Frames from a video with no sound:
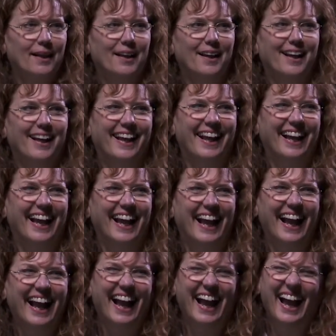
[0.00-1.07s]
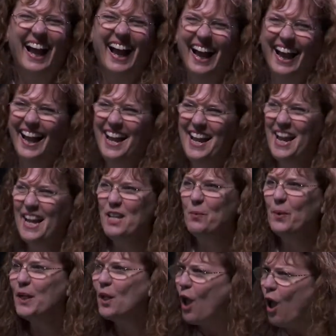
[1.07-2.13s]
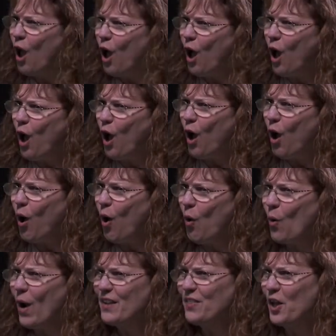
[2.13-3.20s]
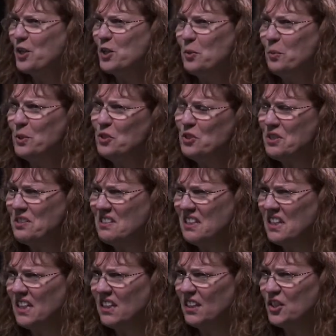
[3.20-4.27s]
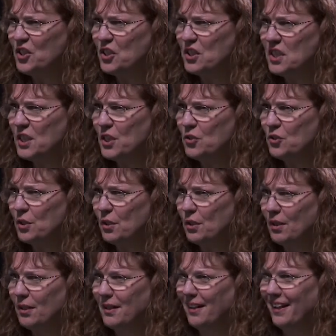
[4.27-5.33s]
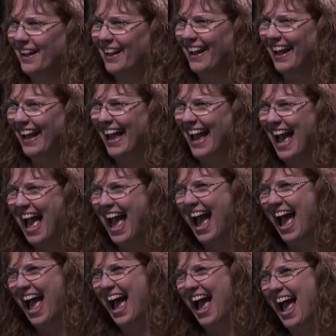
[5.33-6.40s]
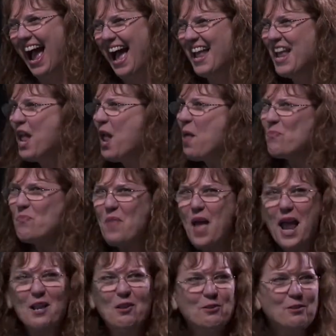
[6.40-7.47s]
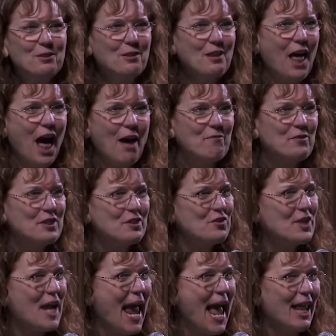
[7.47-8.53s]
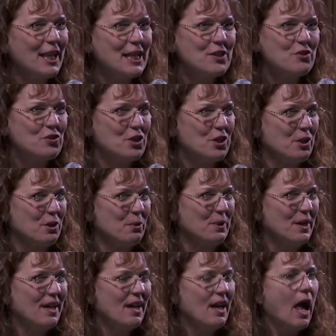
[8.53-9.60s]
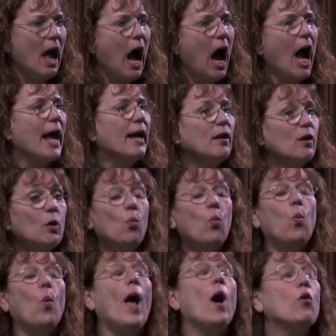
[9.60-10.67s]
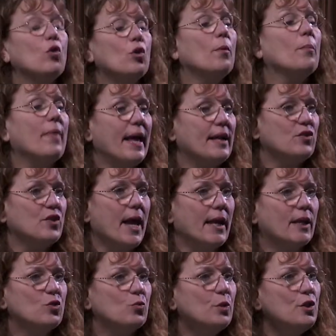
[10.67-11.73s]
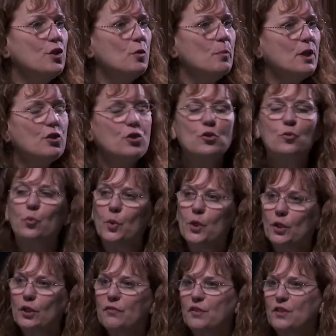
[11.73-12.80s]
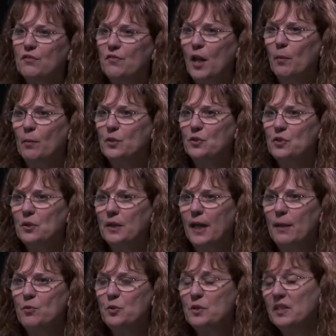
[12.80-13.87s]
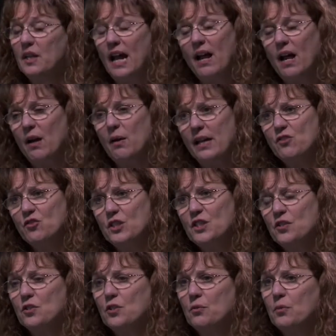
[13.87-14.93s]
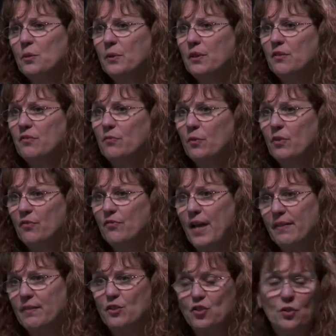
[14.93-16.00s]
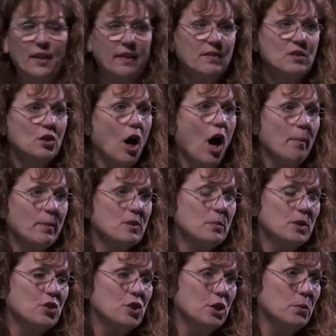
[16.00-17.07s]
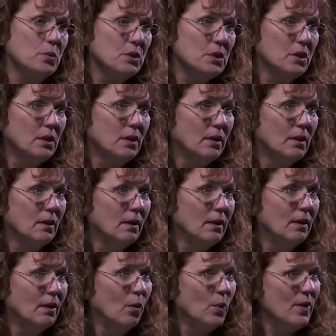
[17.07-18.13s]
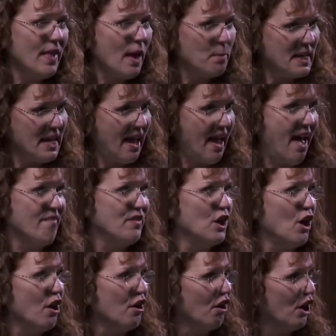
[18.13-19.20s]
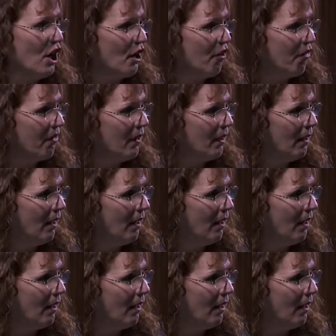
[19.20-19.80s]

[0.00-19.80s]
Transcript: And he went, oh, I thought you were just an English teacher. They love to challenge you. I welcome that challenge. Wouldn't you be thrilled if a developmental student came to you and said, I actually disagree with the fact that you think this comma is misused? Wouldn't that be heaven on earth?